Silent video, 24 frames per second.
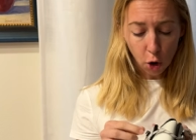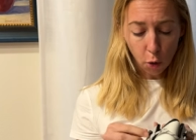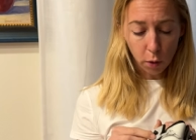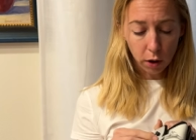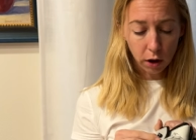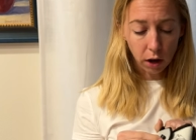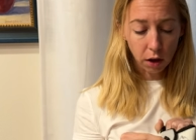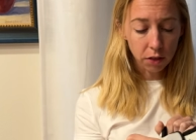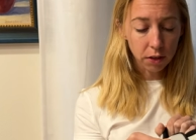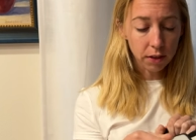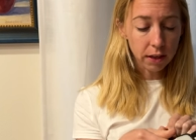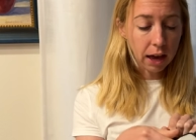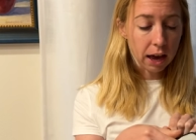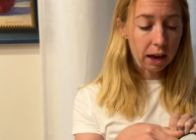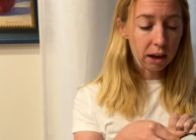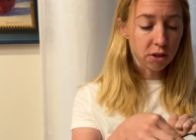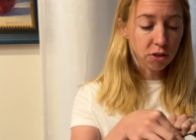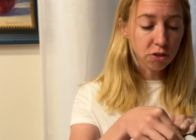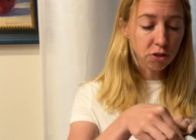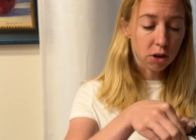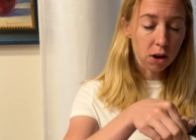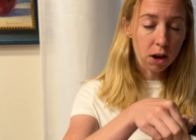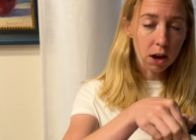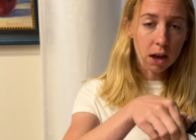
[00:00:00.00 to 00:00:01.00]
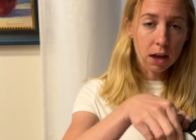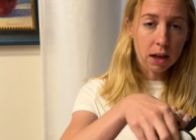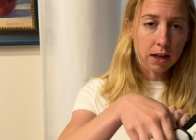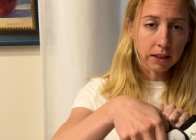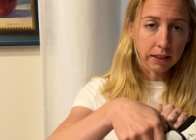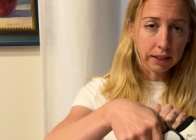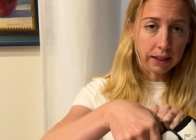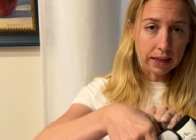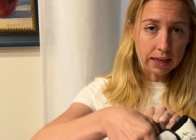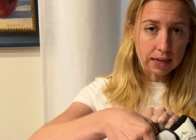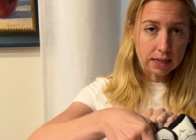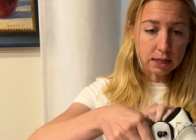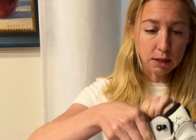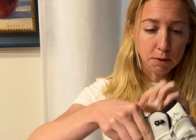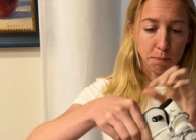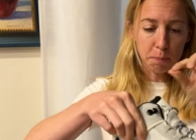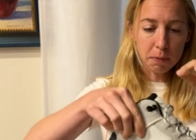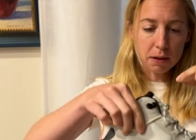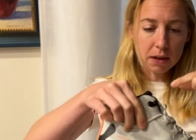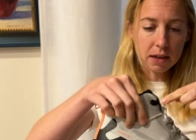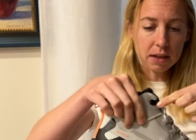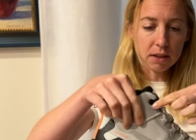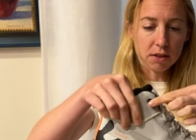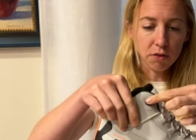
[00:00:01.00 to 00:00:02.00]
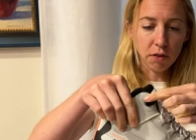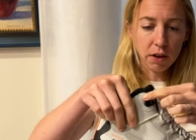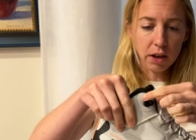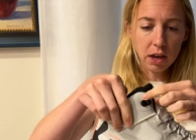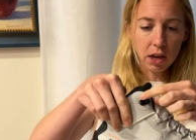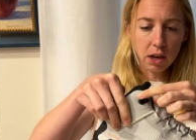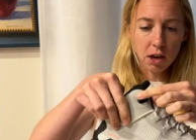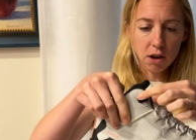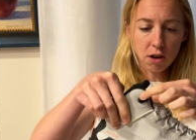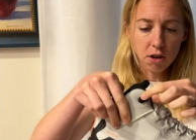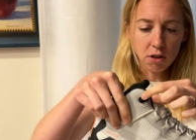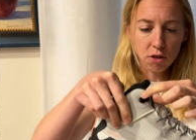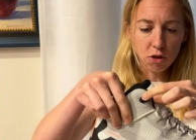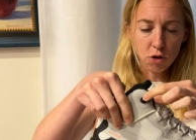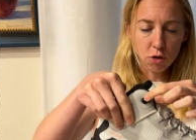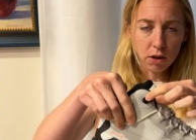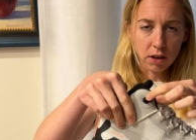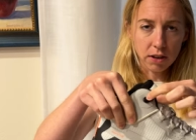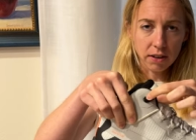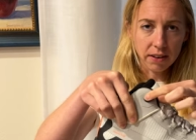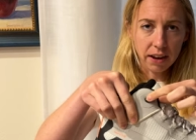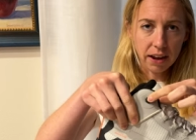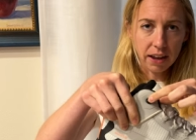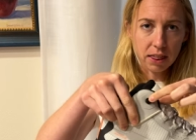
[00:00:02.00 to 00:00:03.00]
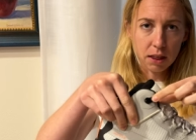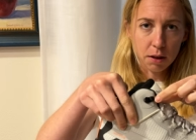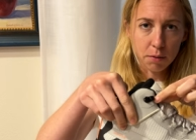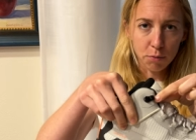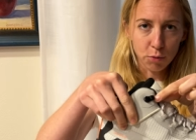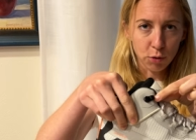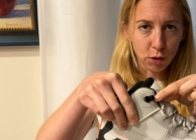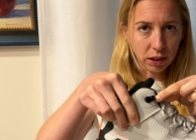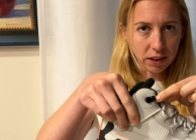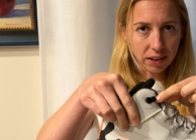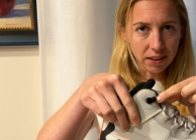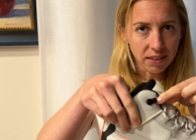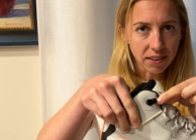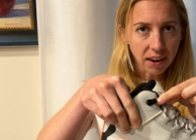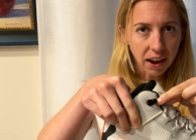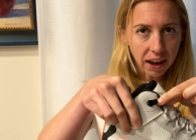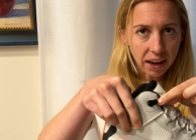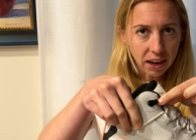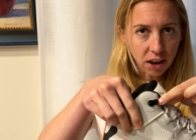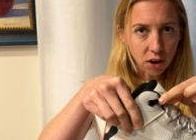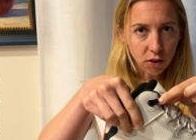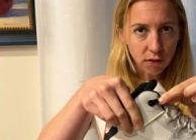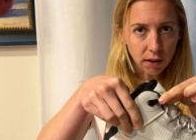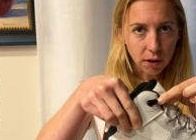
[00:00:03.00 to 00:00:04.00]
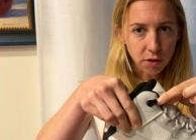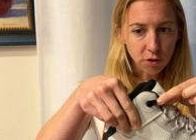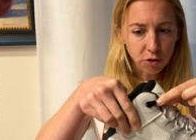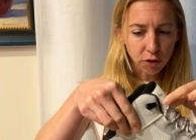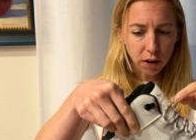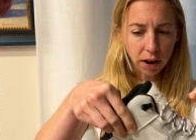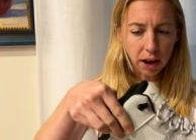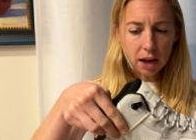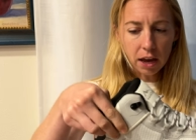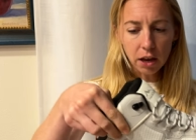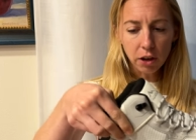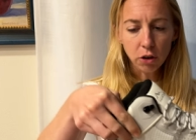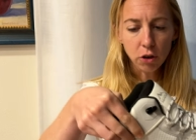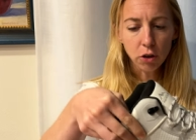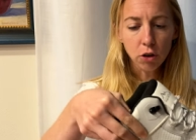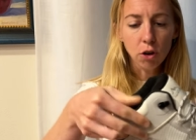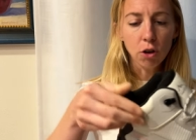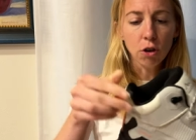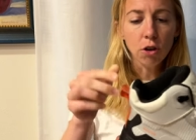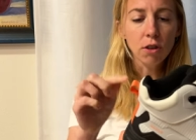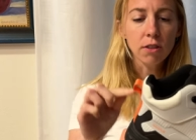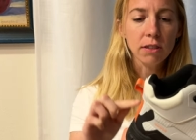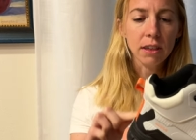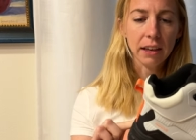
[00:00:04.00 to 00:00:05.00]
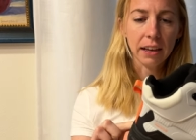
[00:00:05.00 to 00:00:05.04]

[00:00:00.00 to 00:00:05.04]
We got the extra lace piece right here so you can tighten them really tight around your ankles.